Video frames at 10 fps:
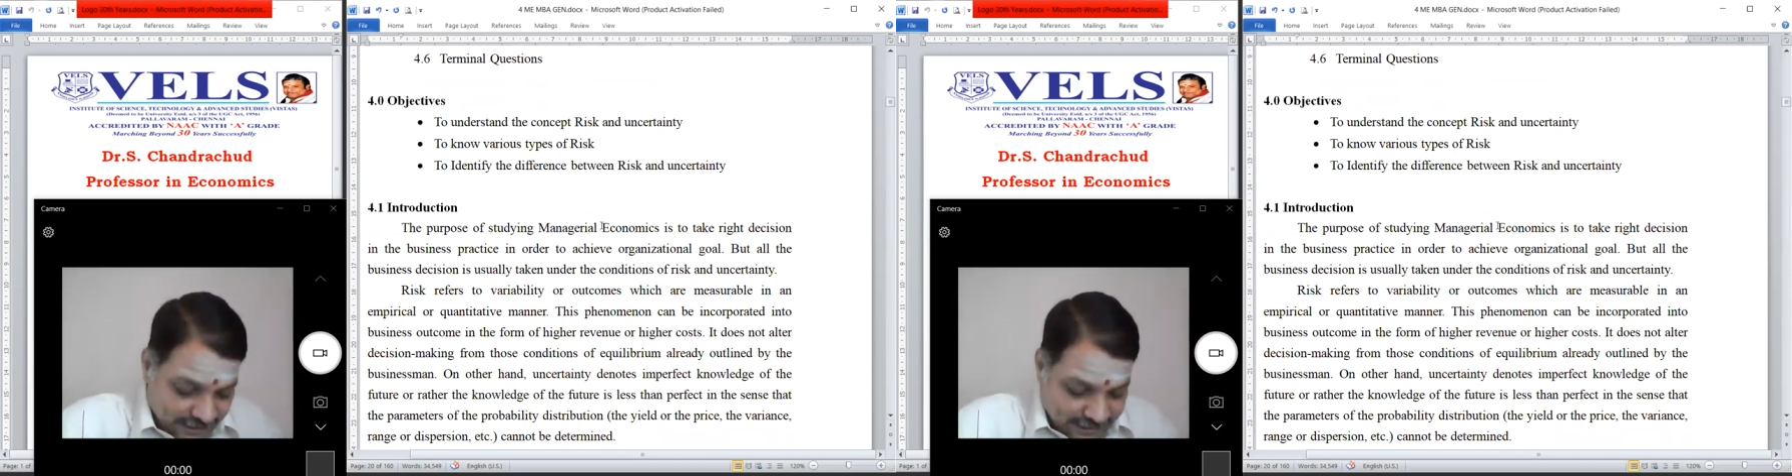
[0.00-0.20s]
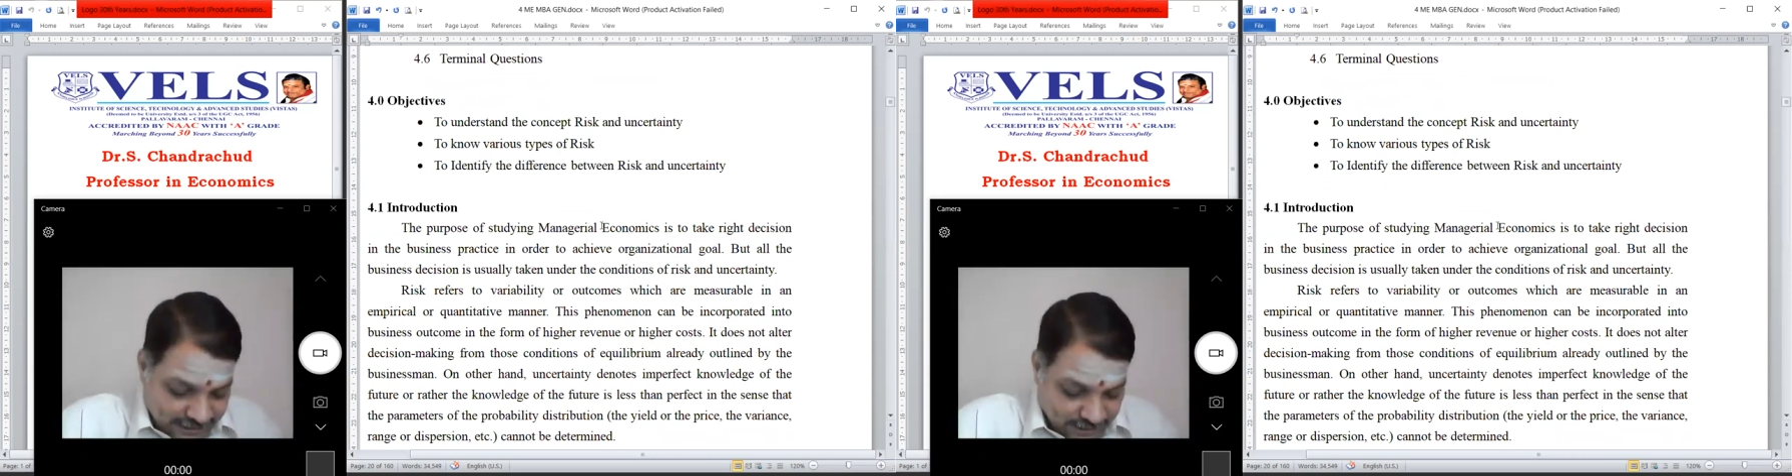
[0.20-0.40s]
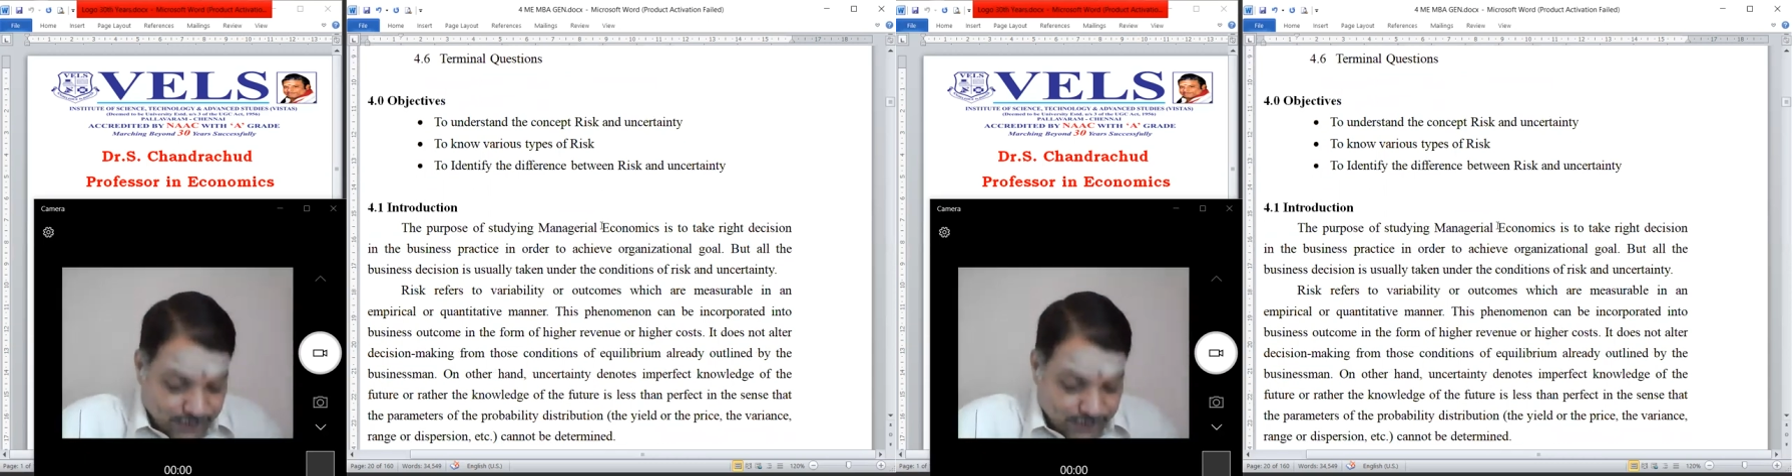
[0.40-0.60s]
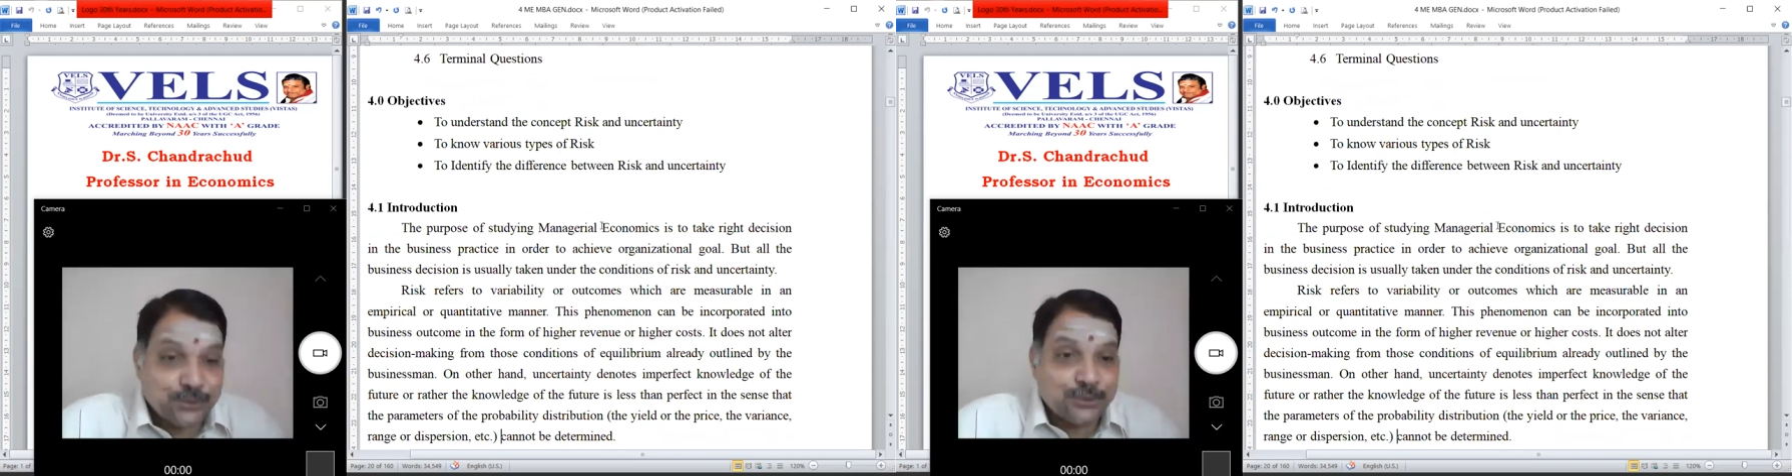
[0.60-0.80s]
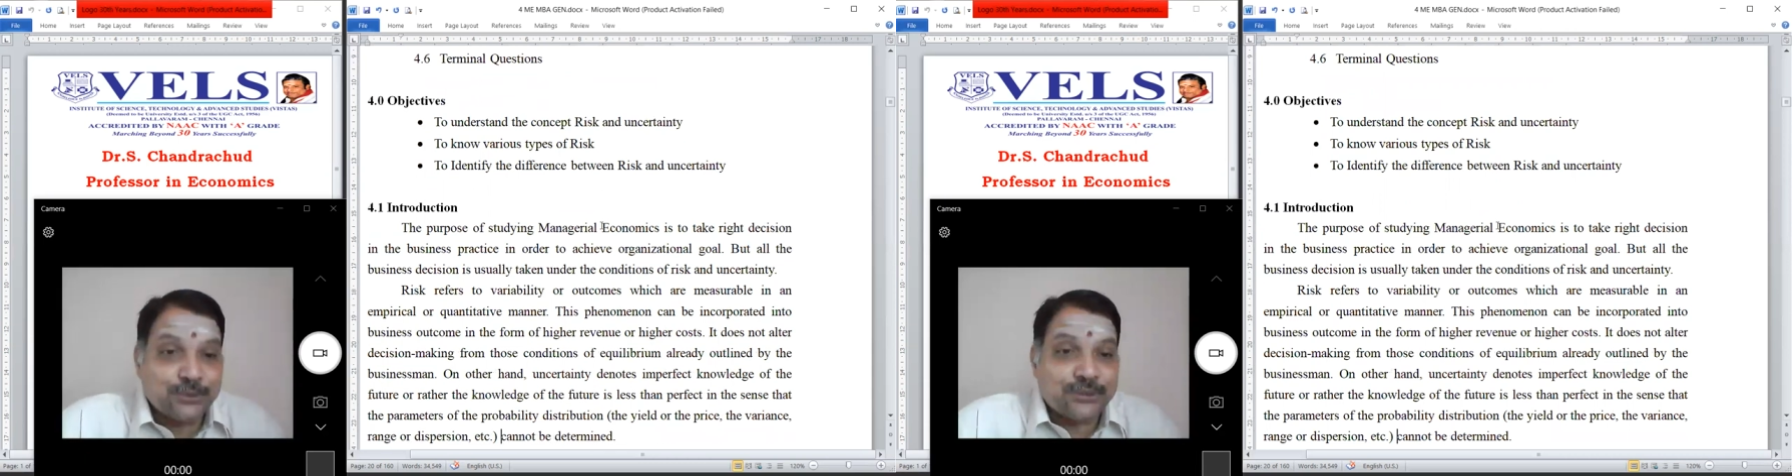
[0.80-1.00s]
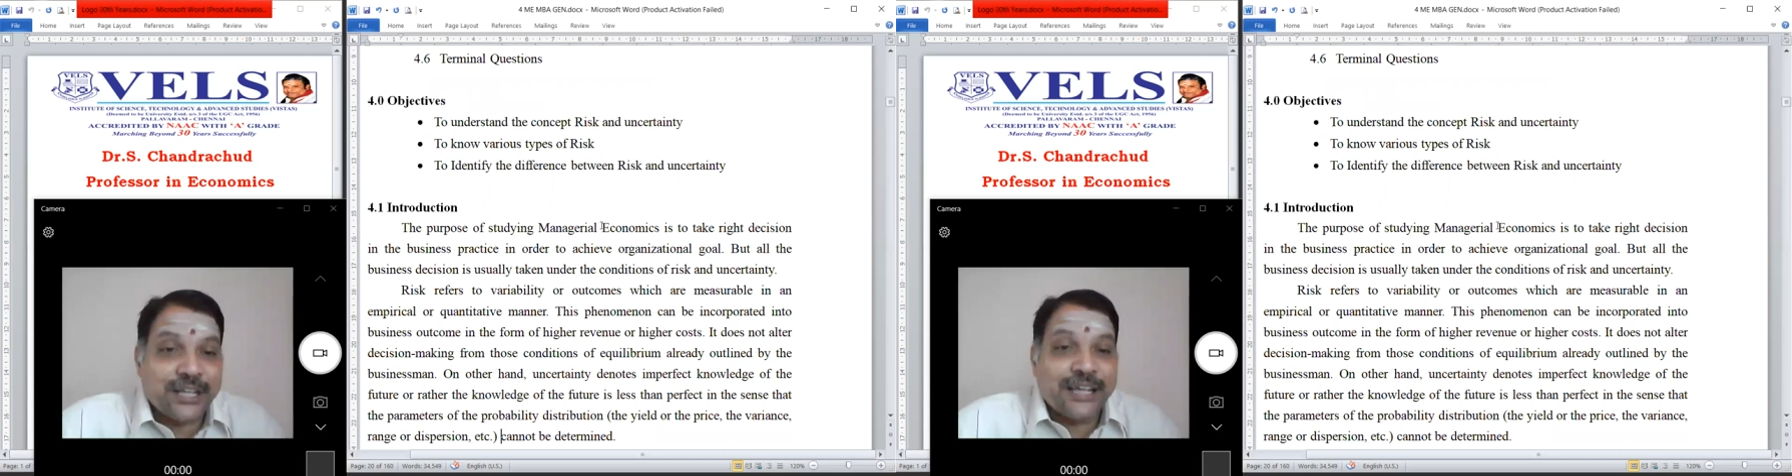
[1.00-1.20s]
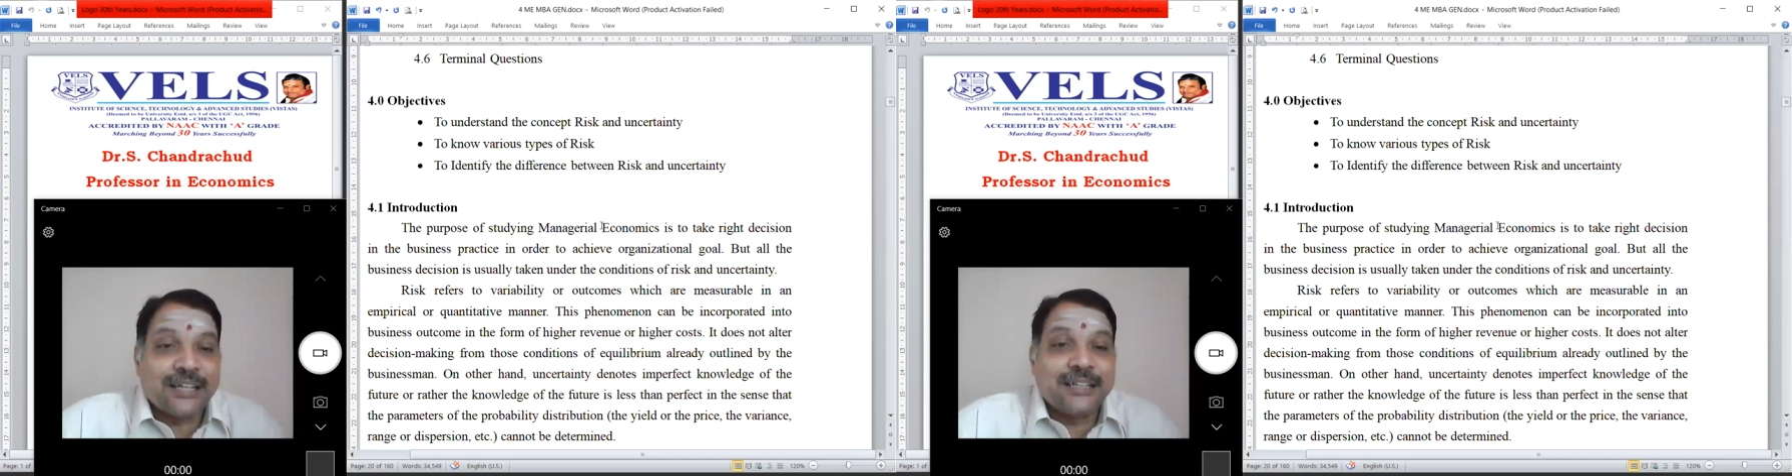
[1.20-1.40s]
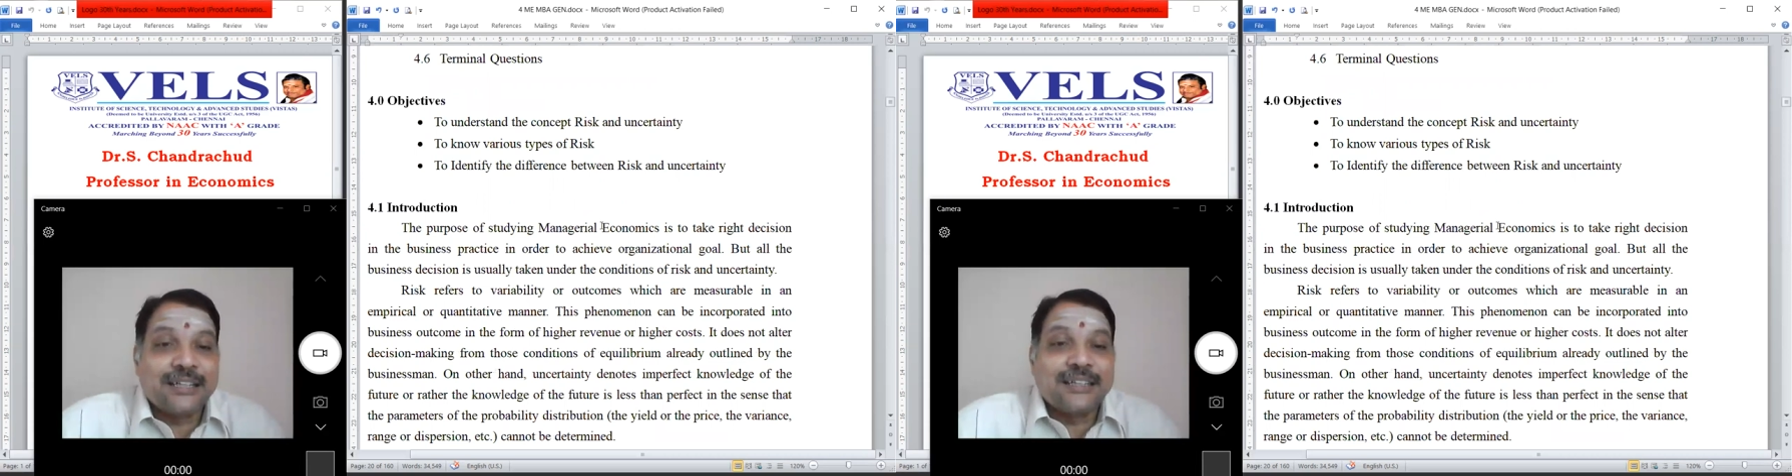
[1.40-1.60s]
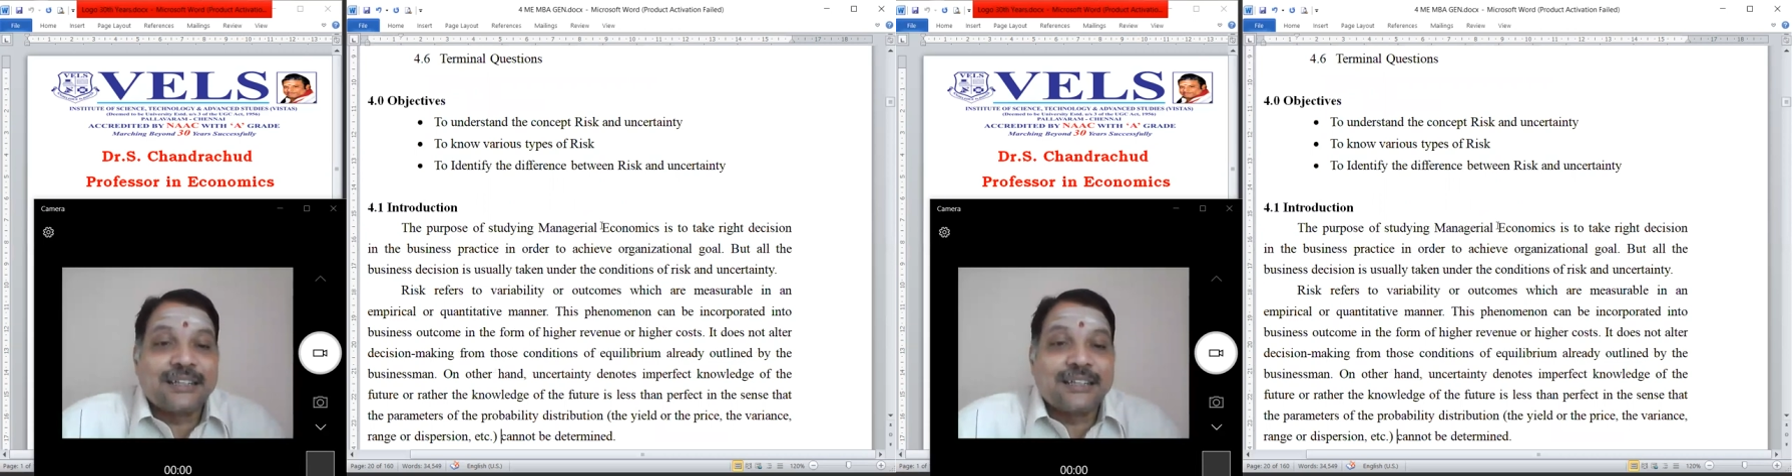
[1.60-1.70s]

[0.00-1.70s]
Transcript: is to take a